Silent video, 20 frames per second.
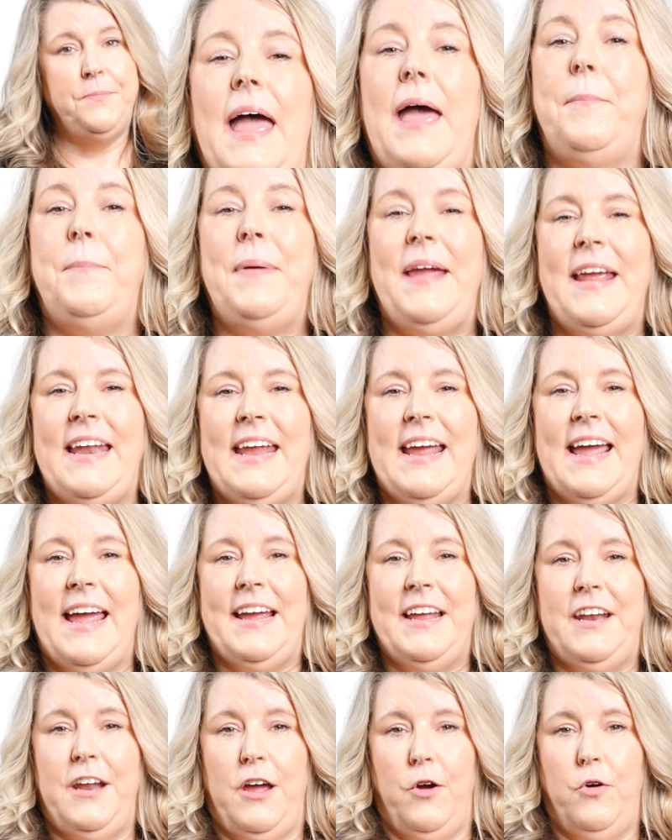At
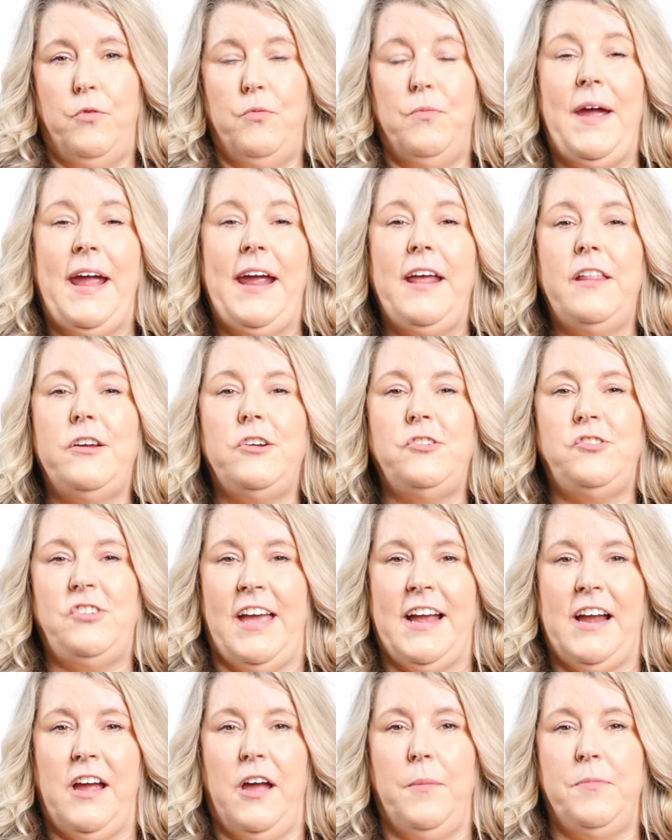PDAO, regular
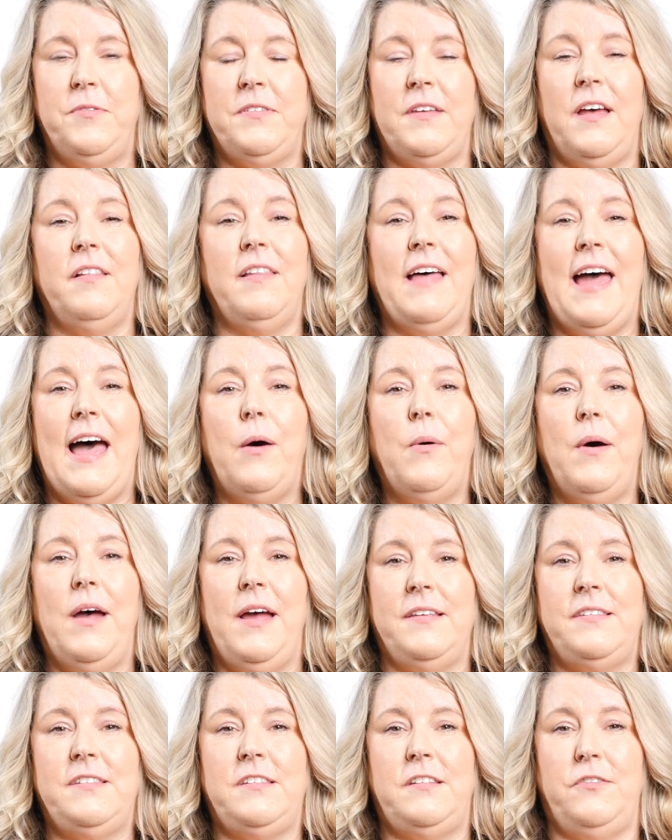checkups allow
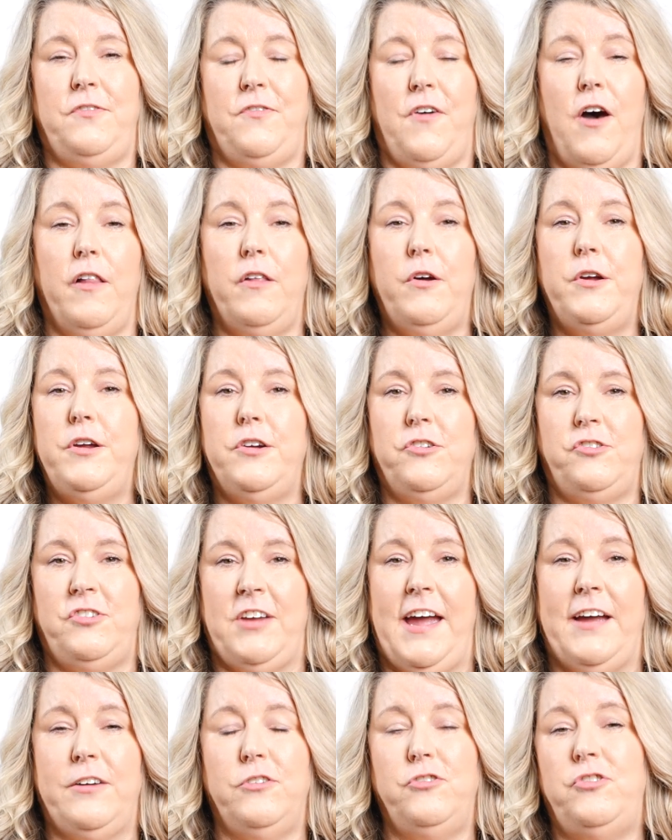us to follow your
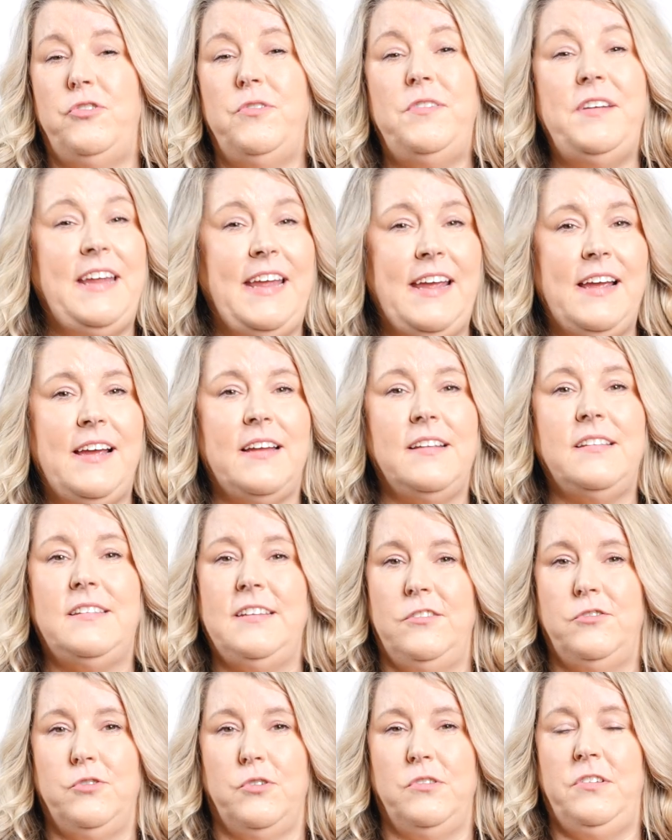child's unique
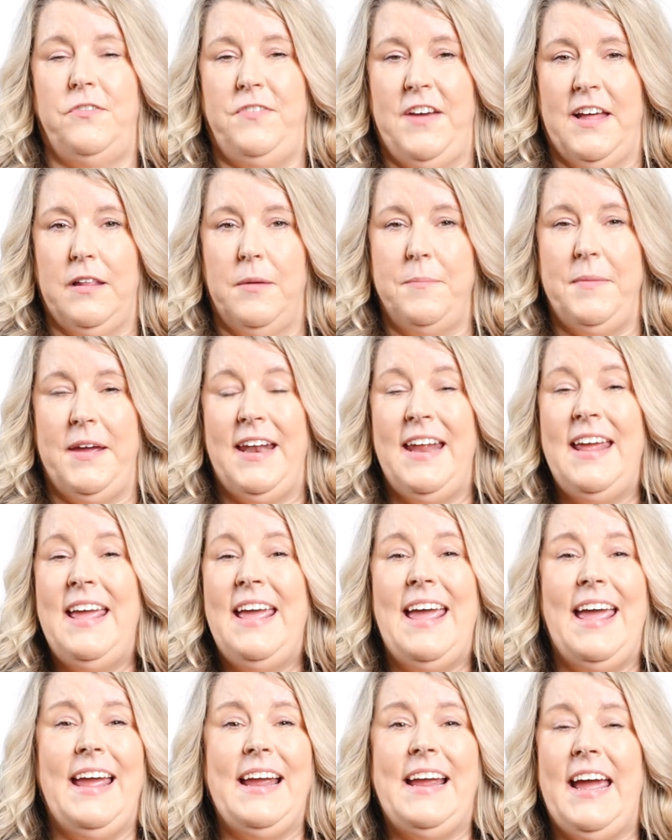dental development
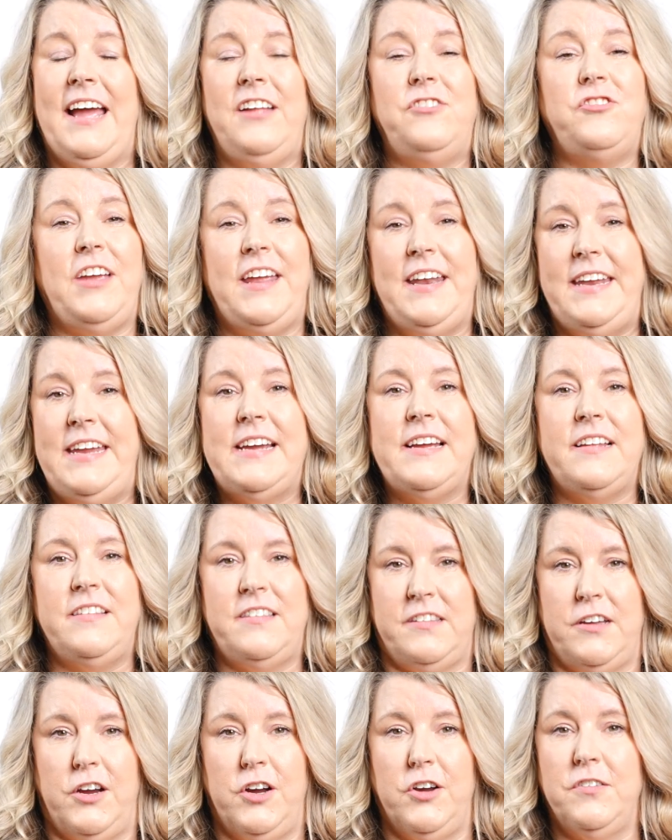and catch any
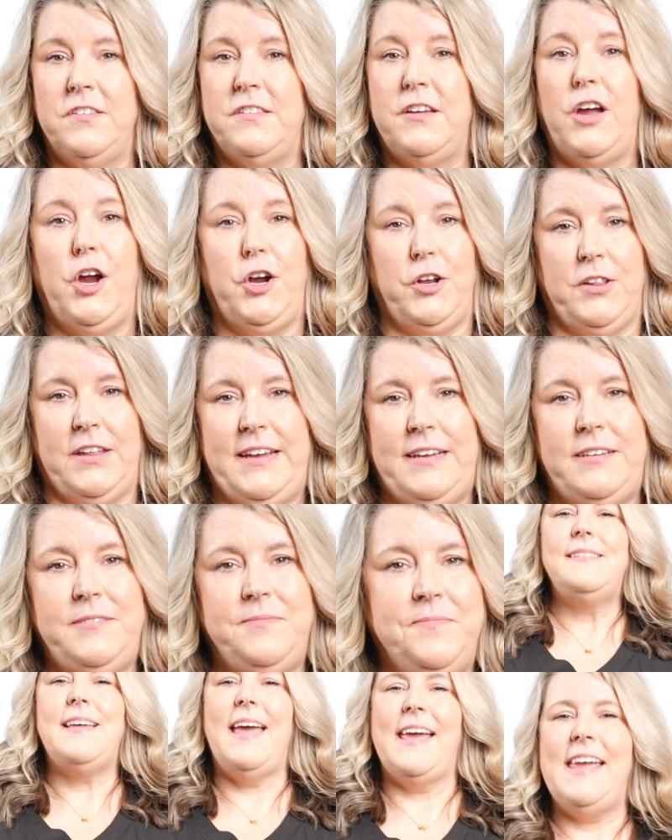concerns early.
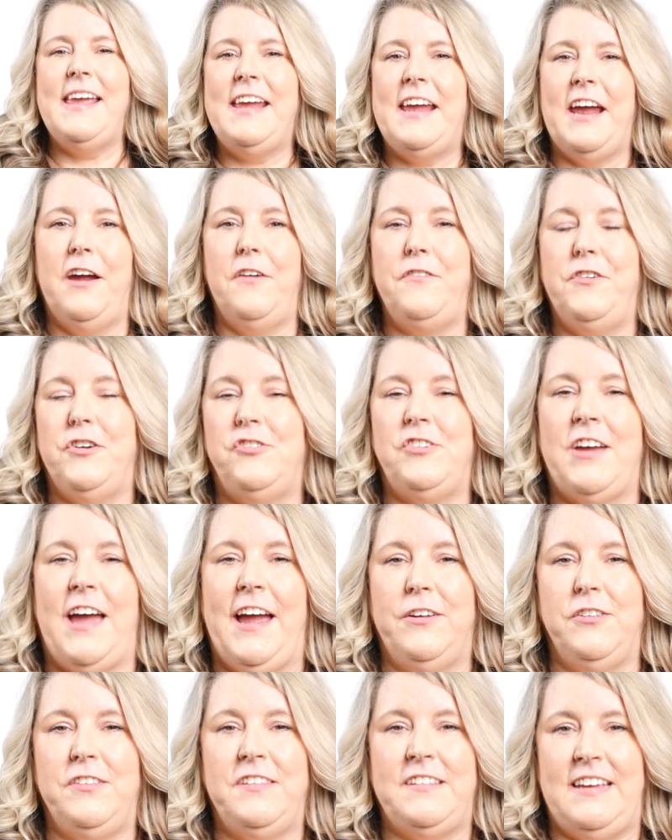Taking care of your
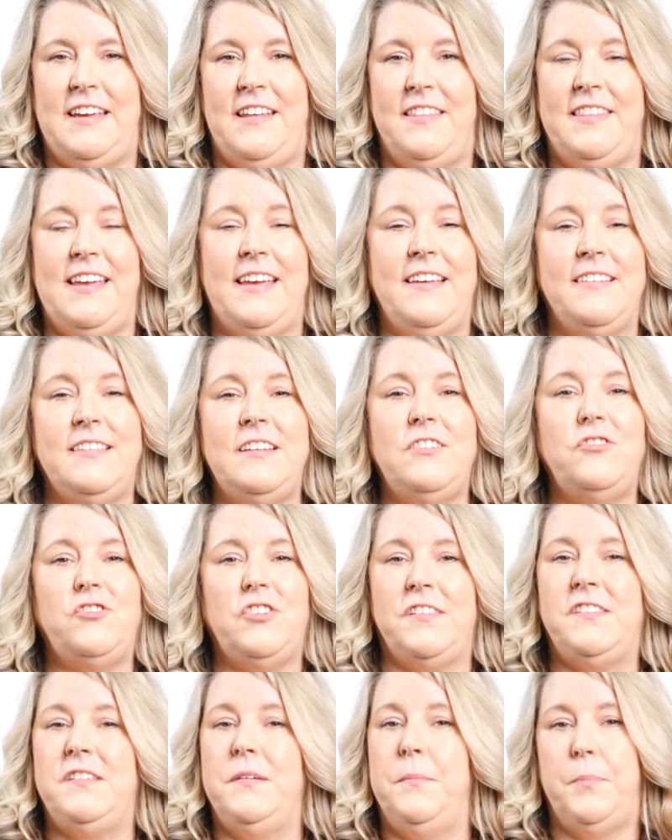child's teeth isn't
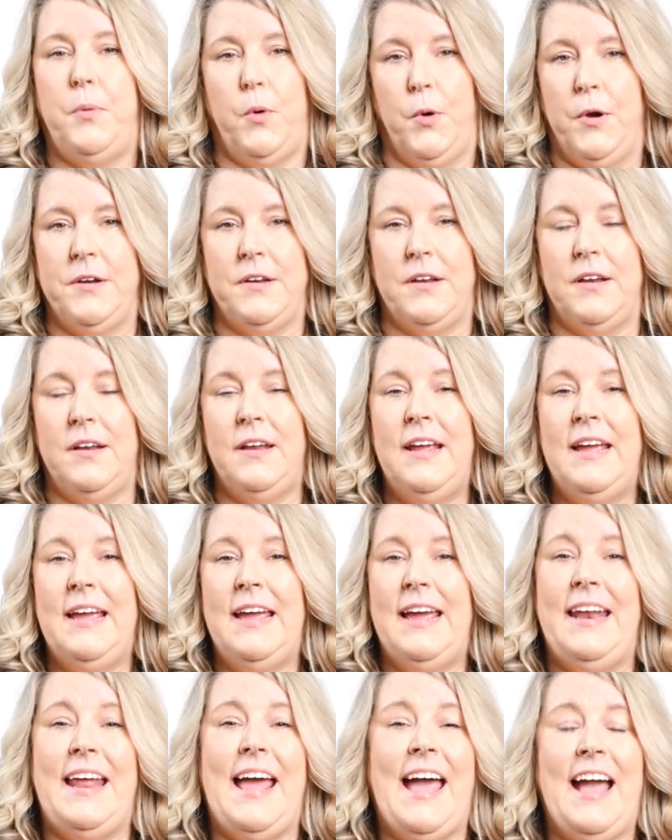just important,
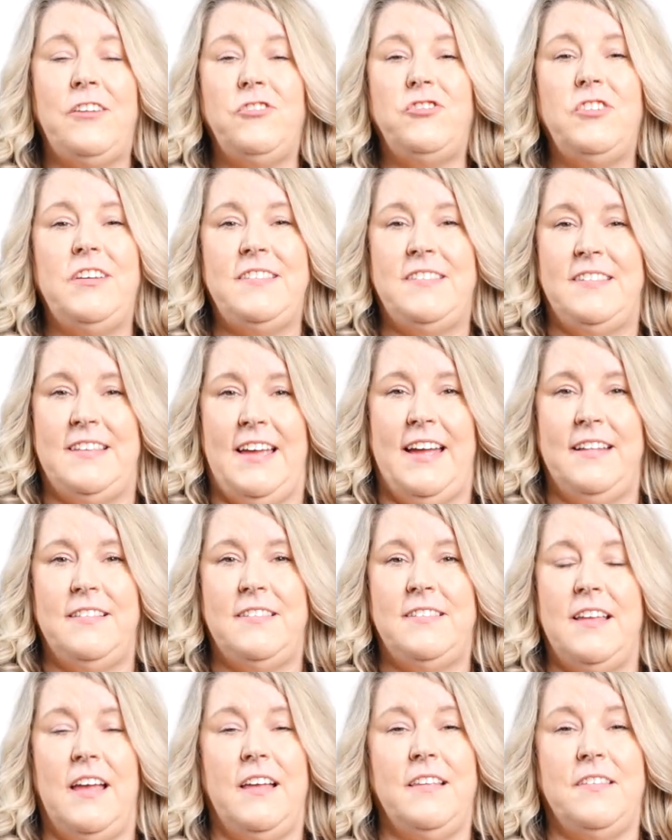it actually
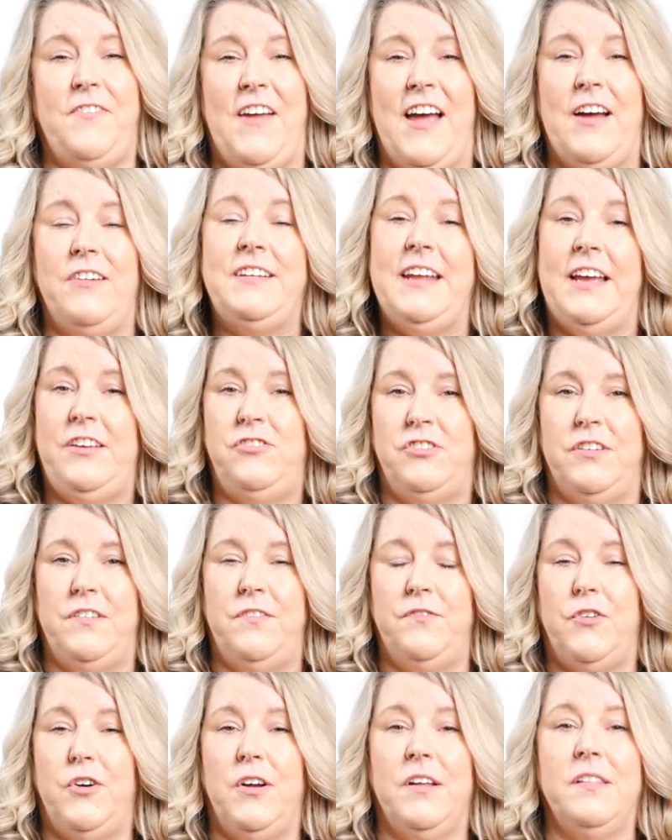sets a
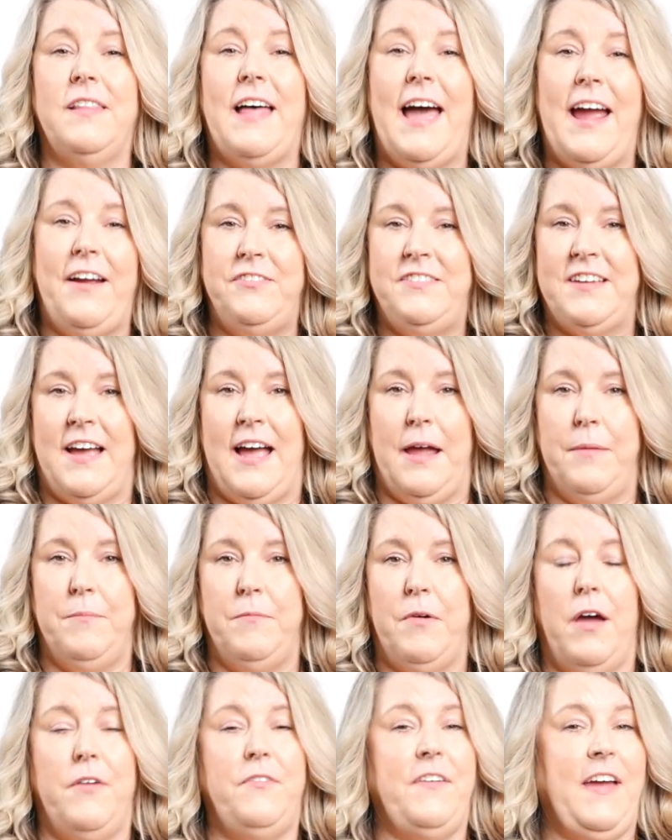foundation for a
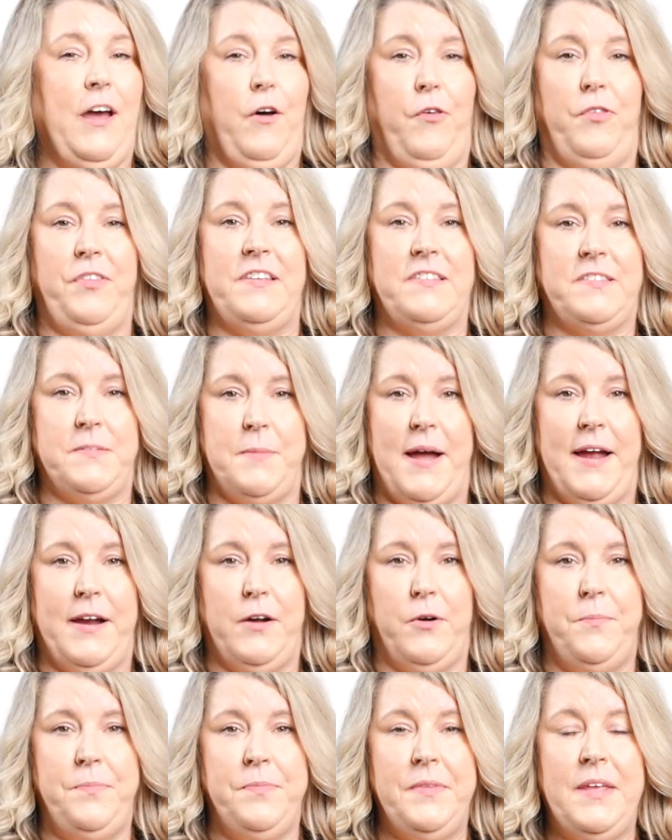lifetime of a healthy
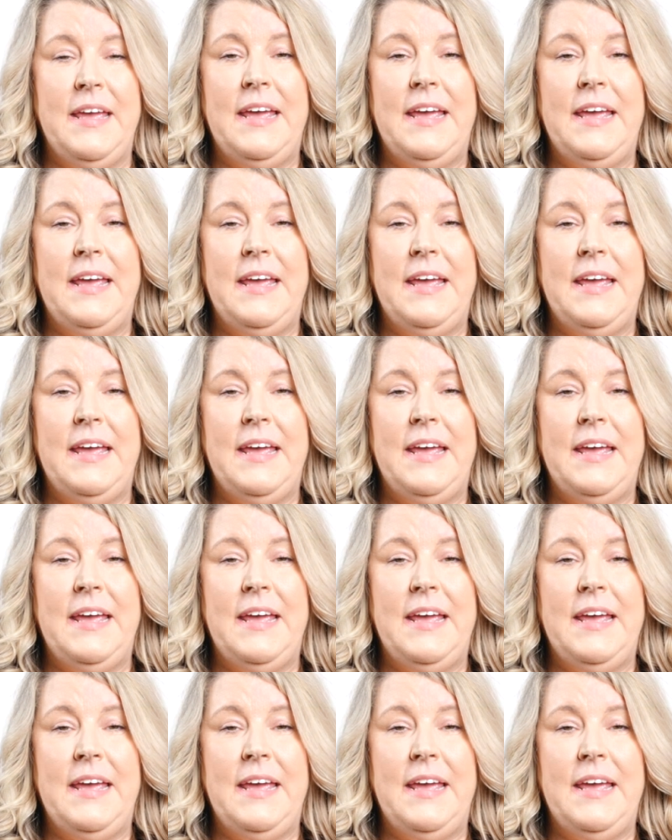smile.